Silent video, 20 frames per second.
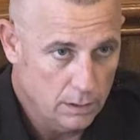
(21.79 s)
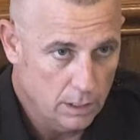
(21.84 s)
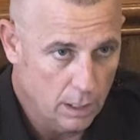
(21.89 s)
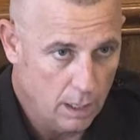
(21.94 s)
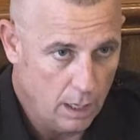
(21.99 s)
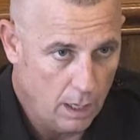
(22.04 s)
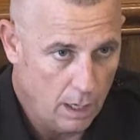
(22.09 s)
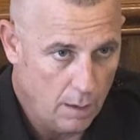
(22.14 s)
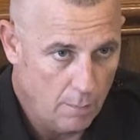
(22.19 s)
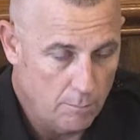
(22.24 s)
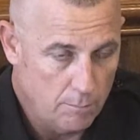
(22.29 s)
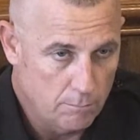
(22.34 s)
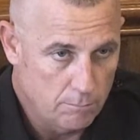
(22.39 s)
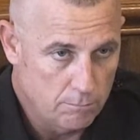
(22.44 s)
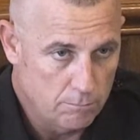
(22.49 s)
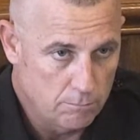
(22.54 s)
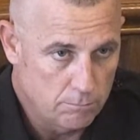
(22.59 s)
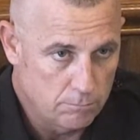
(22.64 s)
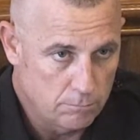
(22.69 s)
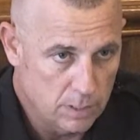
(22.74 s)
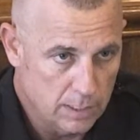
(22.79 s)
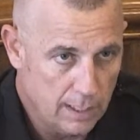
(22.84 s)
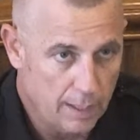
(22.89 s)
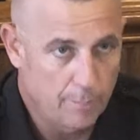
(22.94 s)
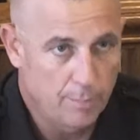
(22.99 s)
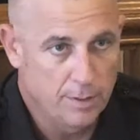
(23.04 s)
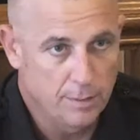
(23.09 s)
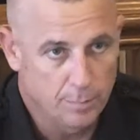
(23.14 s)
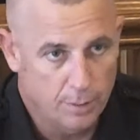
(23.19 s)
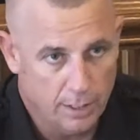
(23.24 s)
Um, a lot
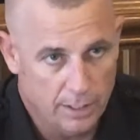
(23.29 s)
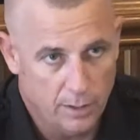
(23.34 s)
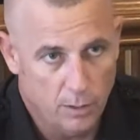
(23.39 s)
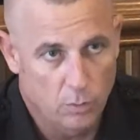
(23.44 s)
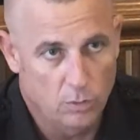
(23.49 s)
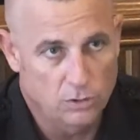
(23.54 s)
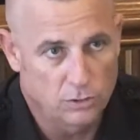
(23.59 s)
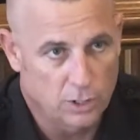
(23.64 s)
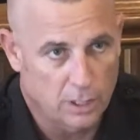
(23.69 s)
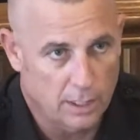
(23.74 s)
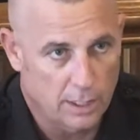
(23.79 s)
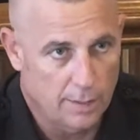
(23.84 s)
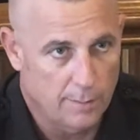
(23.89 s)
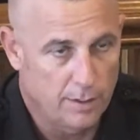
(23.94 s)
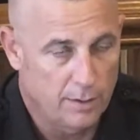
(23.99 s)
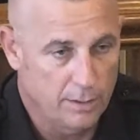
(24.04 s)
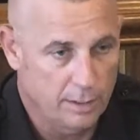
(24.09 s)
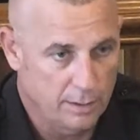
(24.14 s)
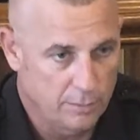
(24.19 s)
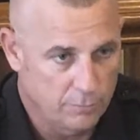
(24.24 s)
of people I know were talking about